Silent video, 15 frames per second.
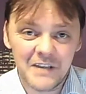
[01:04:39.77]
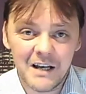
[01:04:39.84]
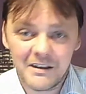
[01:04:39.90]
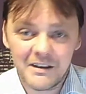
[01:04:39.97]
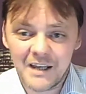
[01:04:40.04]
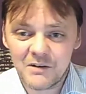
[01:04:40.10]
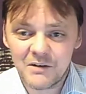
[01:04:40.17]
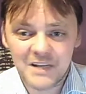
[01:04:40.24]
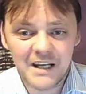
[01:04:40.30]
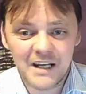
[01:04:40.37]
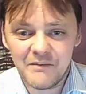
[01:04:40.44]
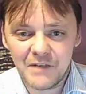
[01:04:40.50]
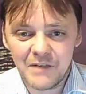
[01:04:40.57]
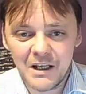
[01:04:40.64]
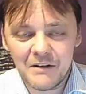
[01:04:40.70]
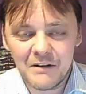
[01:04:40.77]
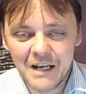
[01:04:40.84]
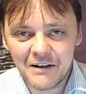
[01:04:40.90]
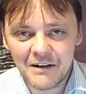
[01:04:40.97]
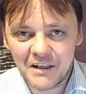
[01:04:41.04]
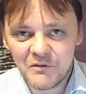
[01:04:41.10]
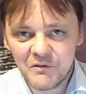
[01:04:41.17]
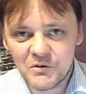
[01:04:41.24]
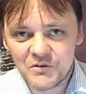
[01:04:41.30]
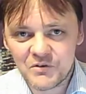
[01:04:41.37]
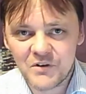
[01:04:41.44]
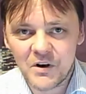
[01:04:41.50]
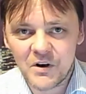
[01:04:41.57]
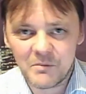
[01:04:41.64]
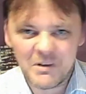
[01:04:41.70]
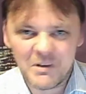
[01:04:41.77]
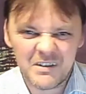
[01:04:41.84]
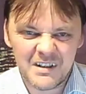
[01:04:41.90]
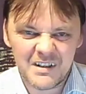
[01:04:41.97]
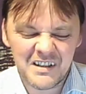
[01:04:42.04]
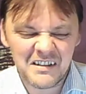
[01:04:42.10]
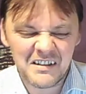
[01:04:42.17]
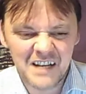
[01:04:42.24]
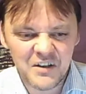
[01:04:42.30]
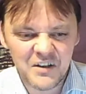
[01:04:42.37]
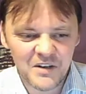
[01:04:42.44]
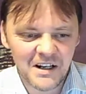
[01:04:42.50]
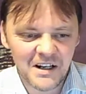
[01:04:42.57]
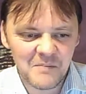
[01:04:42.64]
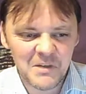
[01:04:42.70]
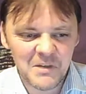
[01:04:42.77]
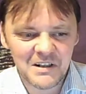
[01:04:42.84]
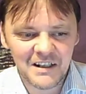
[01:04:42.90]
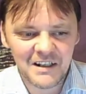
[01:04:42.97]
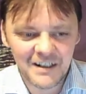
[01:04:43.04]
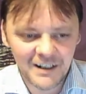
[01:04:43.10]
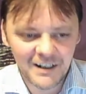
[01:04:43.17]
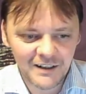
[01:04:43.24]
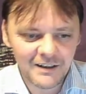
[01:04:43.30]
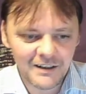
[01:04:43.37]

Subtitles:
they'll take your video down and give you a strike because it's intentionally misleading.